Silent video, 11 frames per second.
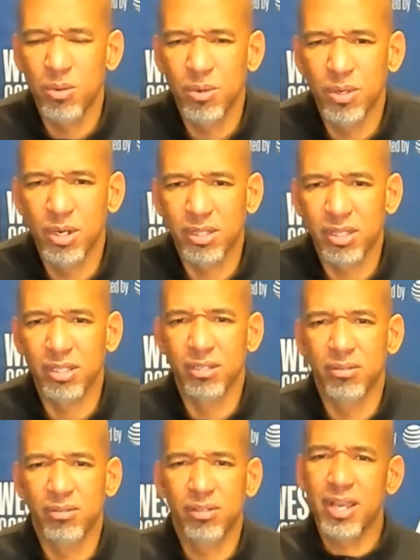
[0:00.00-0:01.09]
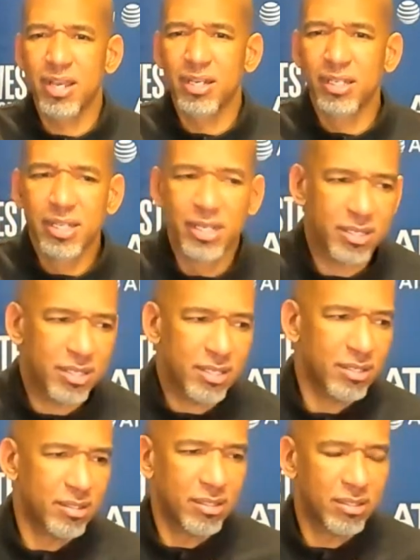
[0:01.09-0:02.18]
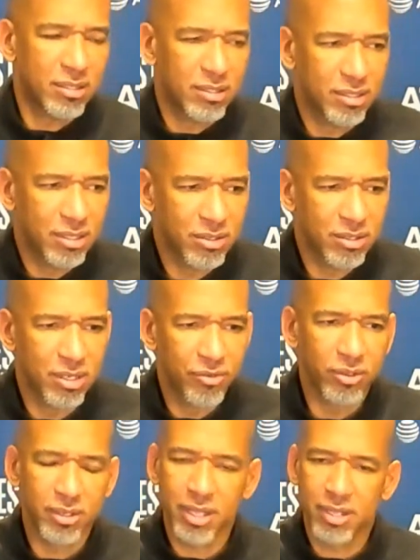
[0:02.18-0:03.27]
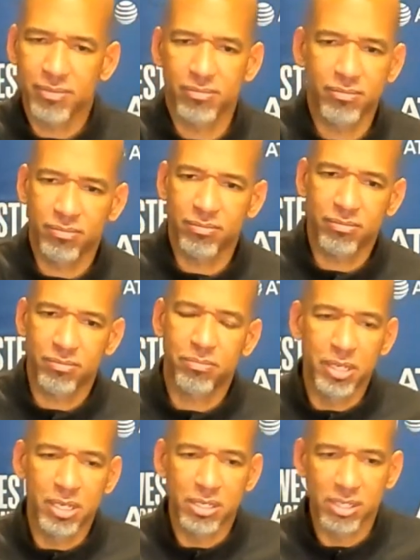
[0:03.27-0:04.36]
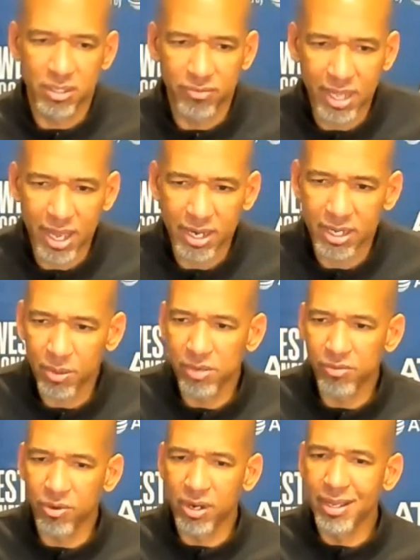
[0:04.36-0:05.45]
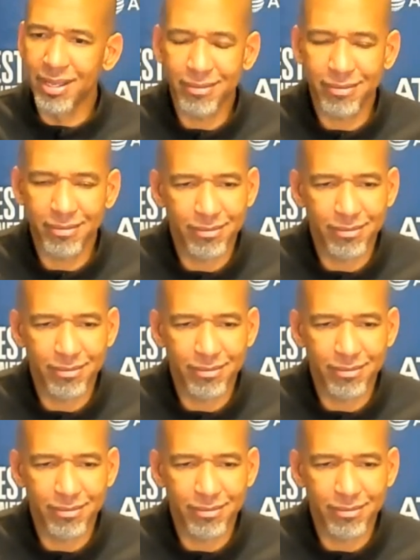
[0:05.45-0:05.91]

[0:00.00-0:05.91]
Well, I think the analytics, there's different pieces of data that we've read.